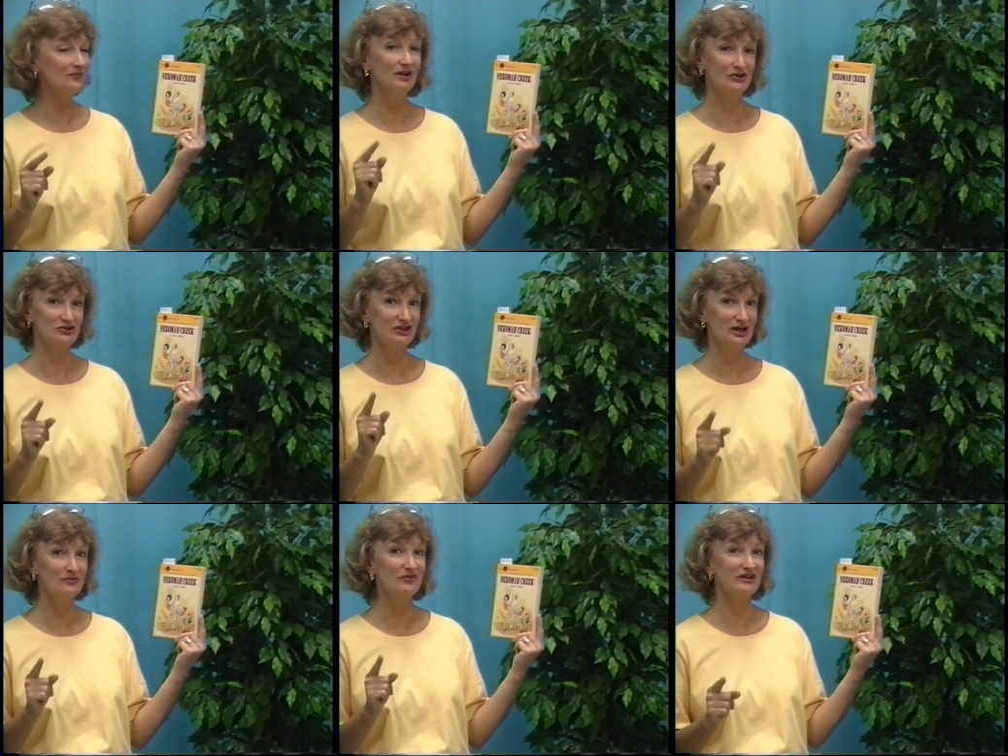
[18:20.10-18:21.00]
Now, she
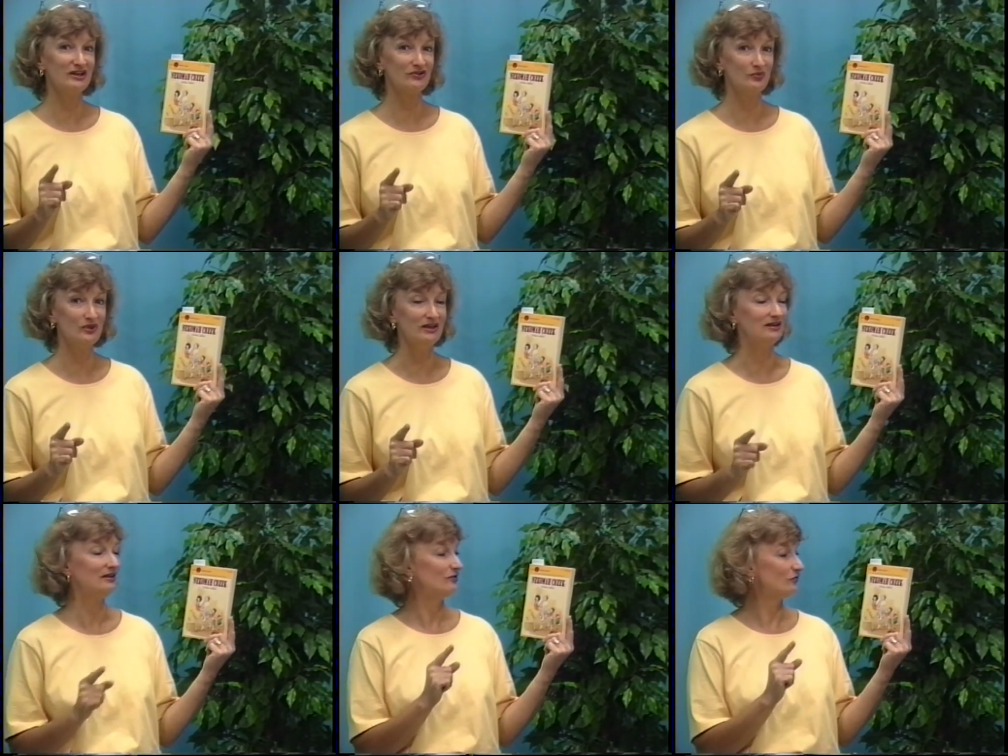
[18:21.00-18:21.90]
comes the next week
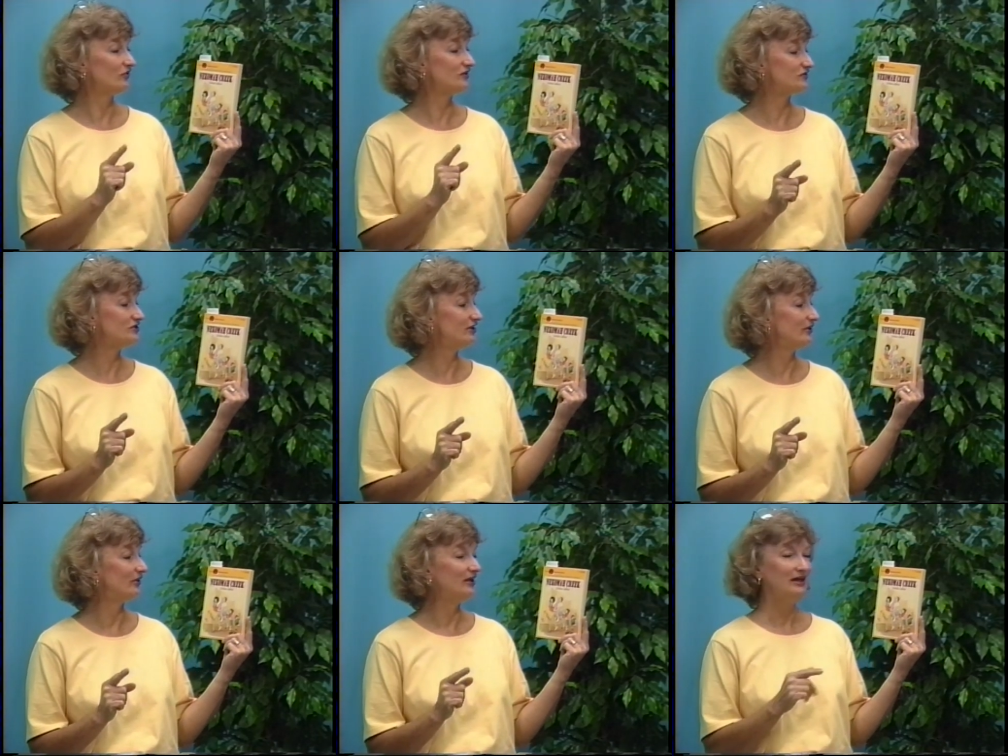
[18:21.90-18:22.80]
for this
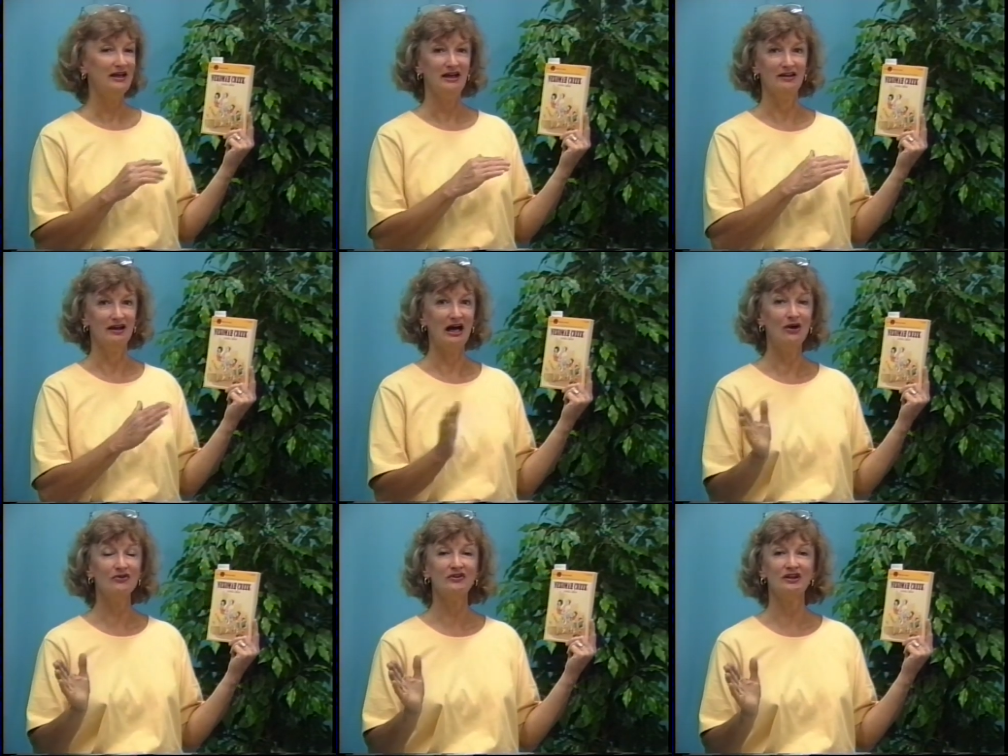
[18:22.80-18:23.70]
dinner, and the
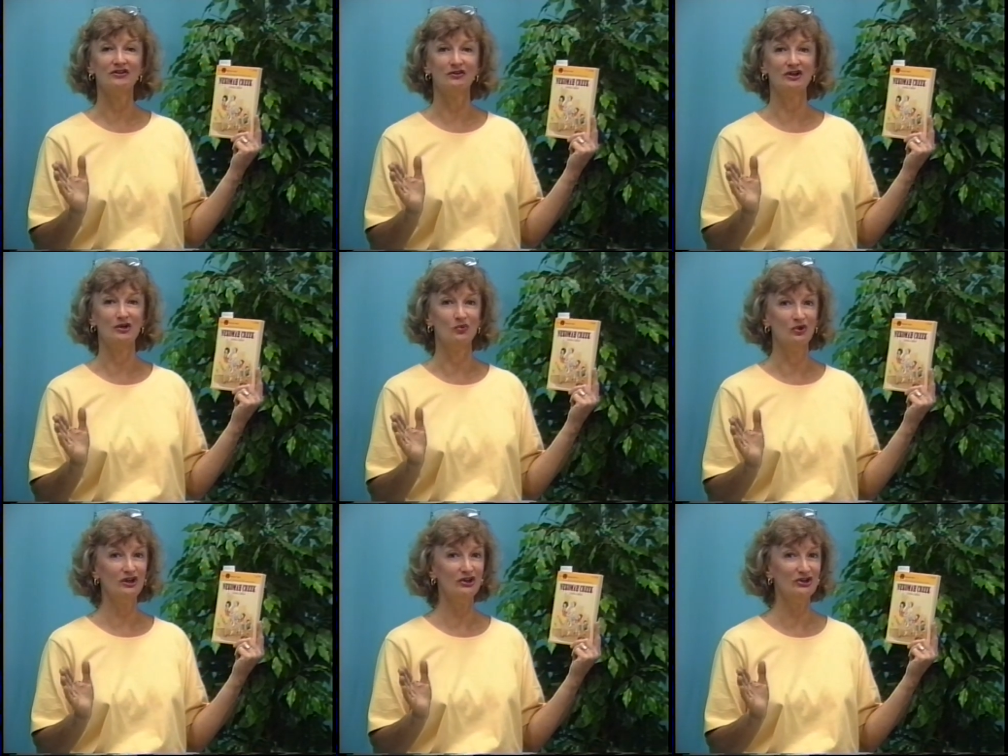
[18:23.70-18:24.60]
house is looking
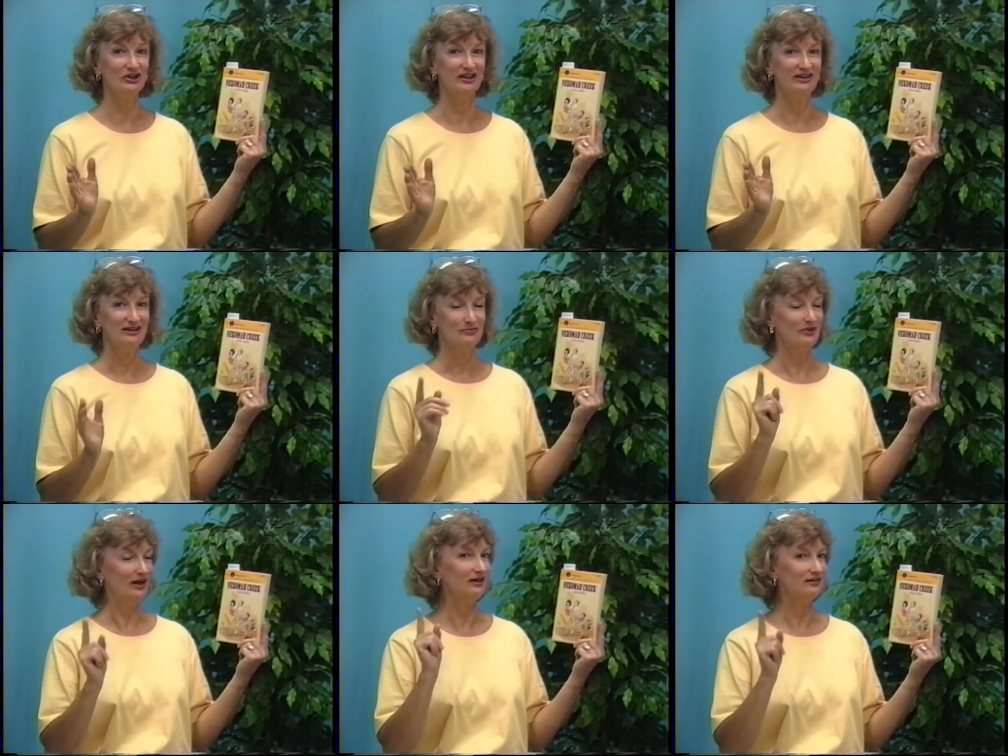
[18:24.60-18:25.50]
really good,
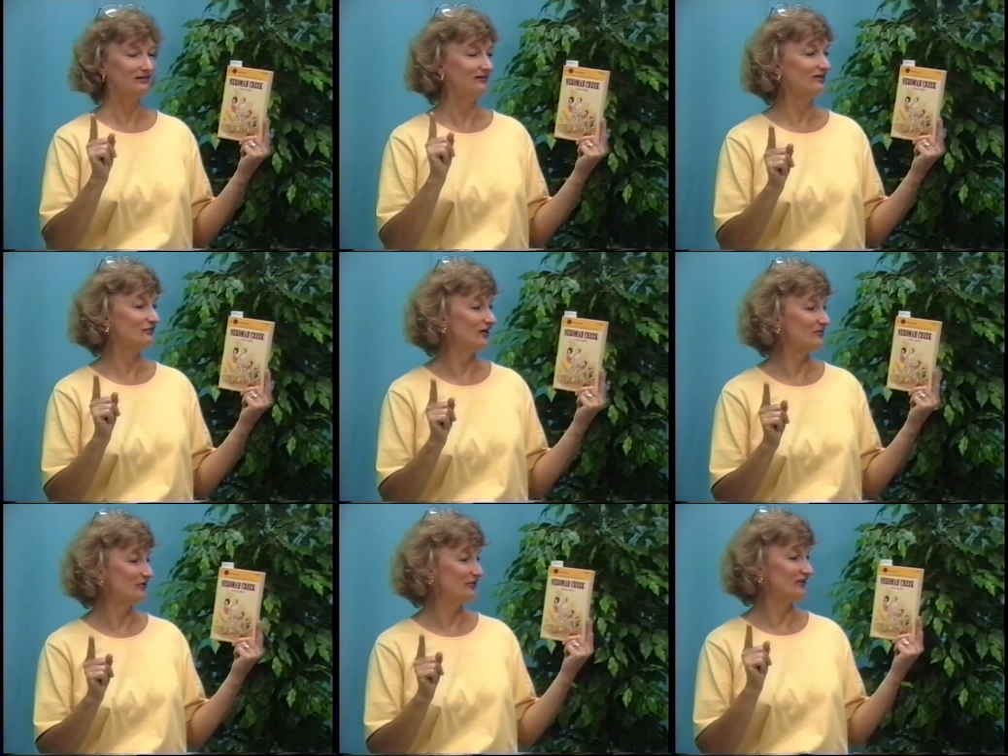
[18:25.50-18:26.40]
but I can identify
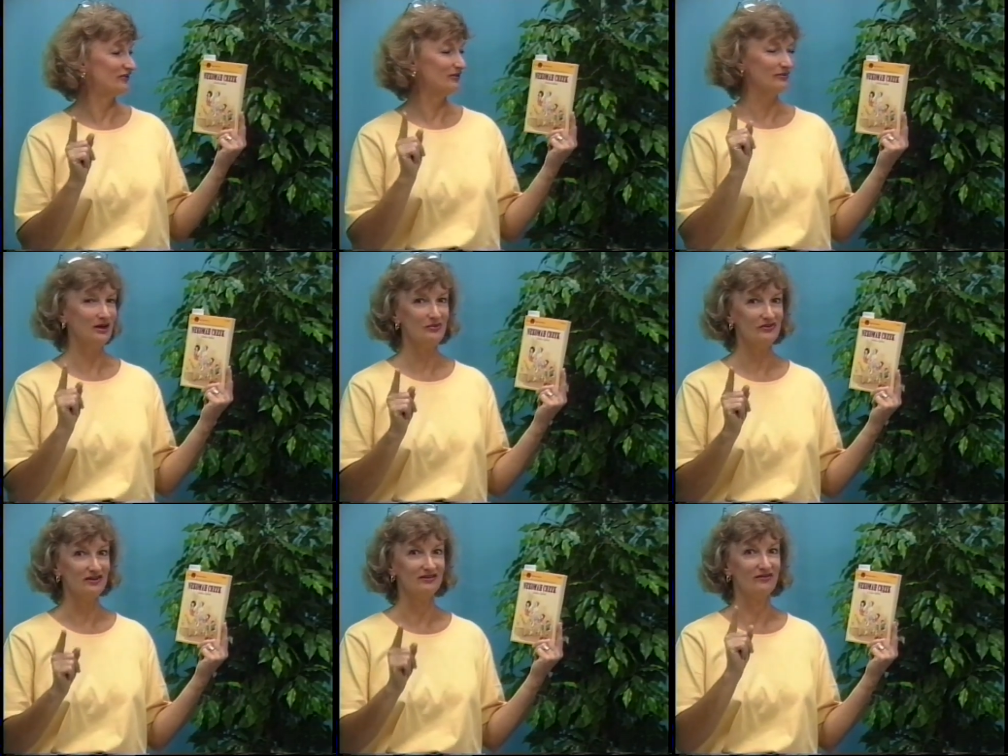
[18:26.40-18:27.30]
with this. Robbie
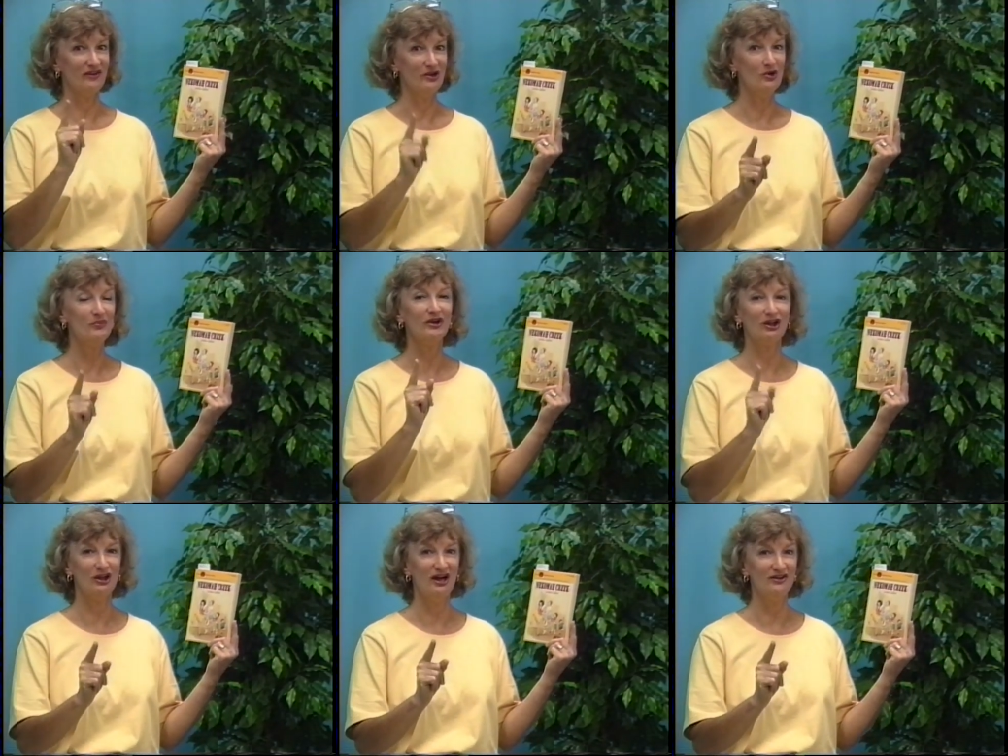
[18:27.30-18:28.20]
says if they open a
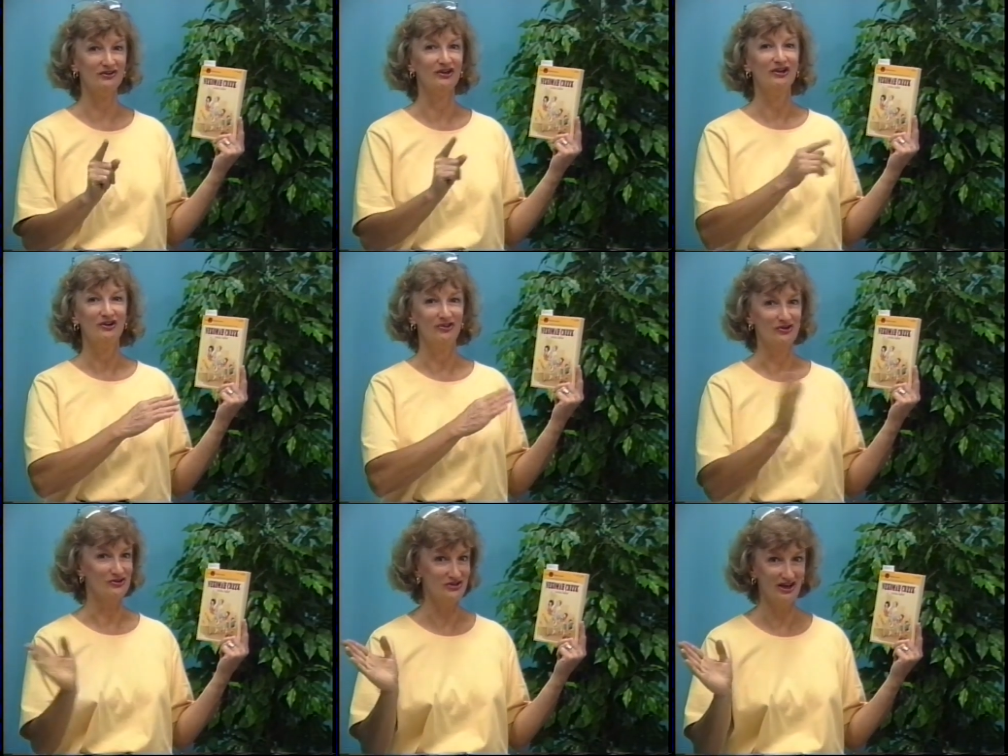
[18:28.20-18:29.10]
closet,
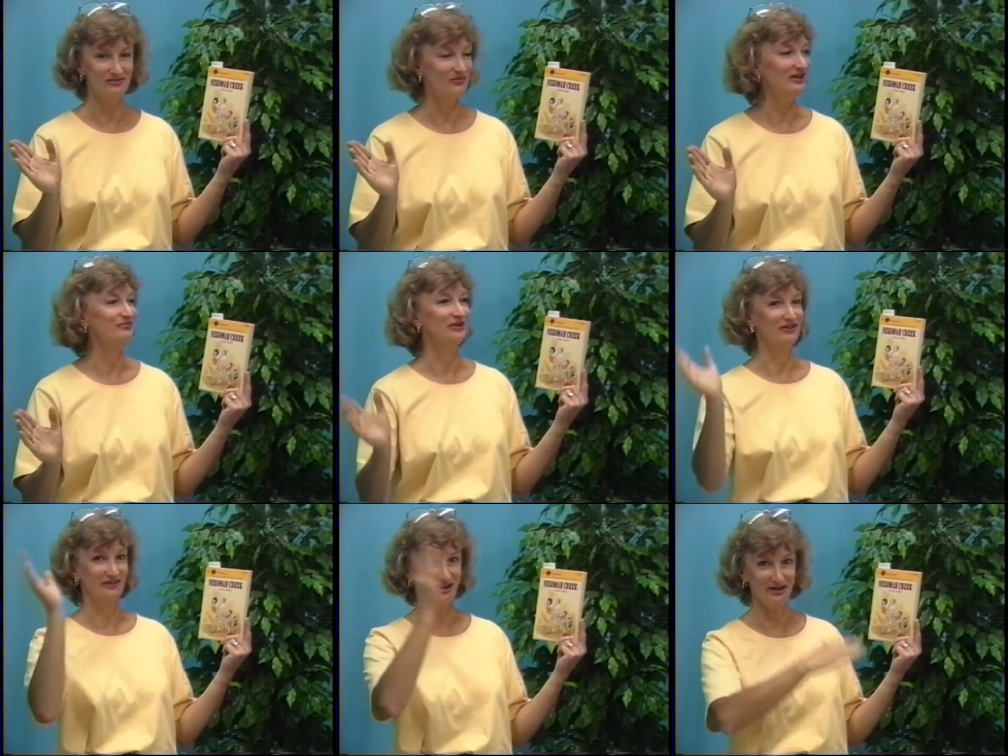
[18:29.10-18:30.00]
they're dead meat
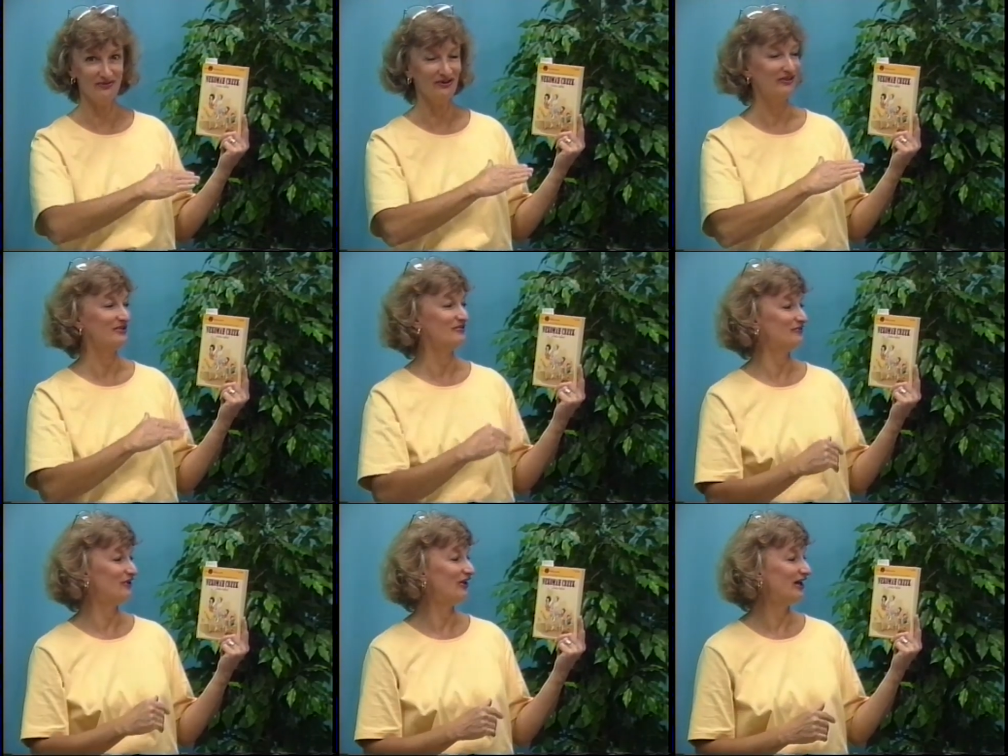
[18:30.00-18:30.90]
because everything will
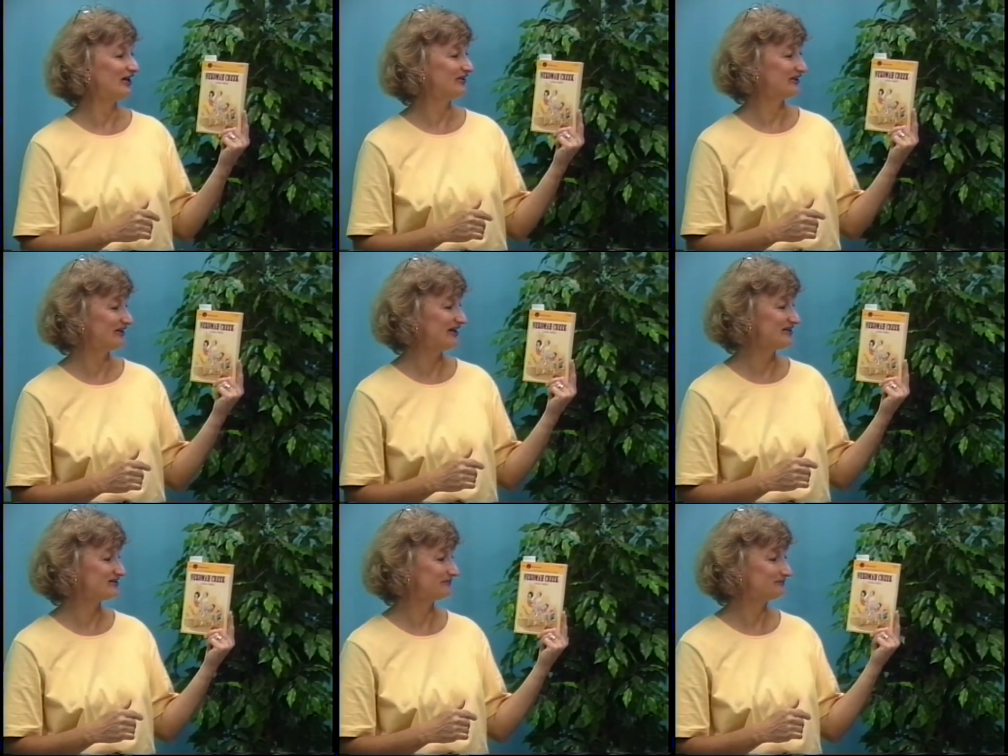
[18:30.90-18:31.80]
fall out of the
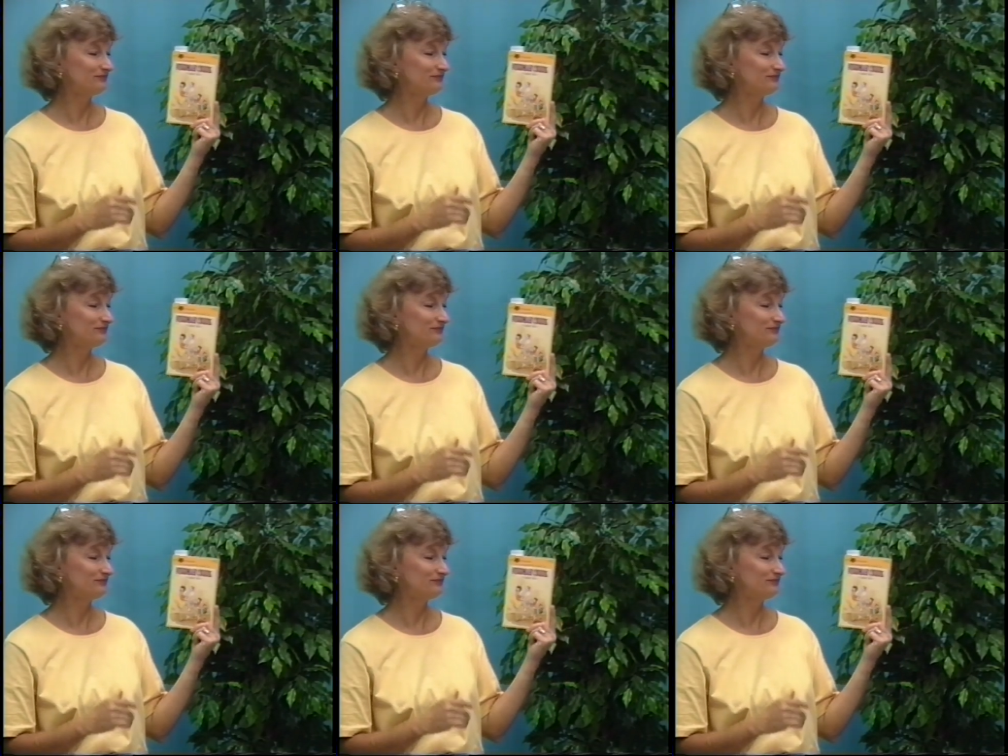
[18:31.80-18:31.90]
closet.